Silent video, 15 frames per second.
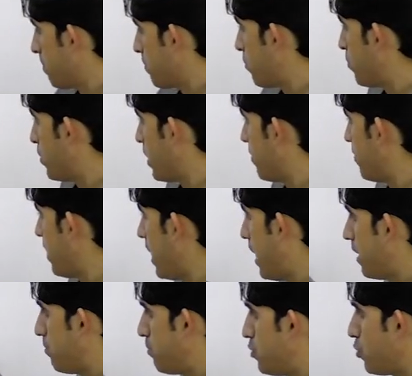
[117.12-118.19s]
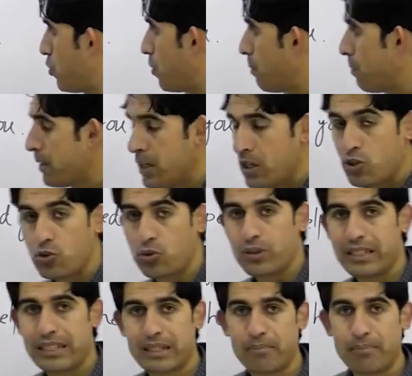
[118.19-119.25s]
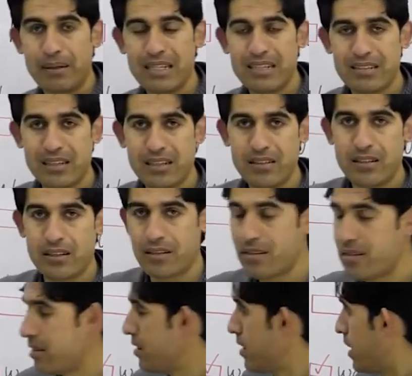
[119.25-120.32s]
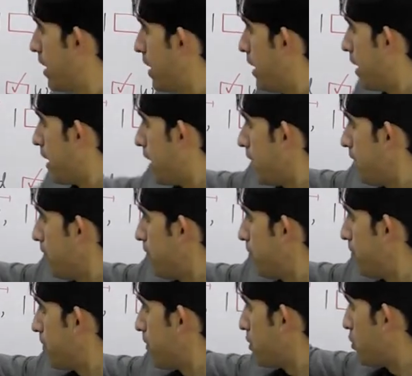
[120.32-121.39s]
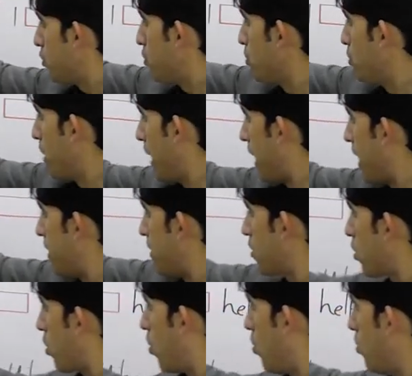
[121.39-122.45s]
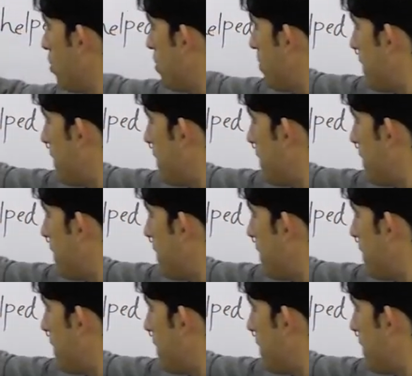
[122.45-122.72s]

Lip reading: would have helped you. So the complete sentence, if you had called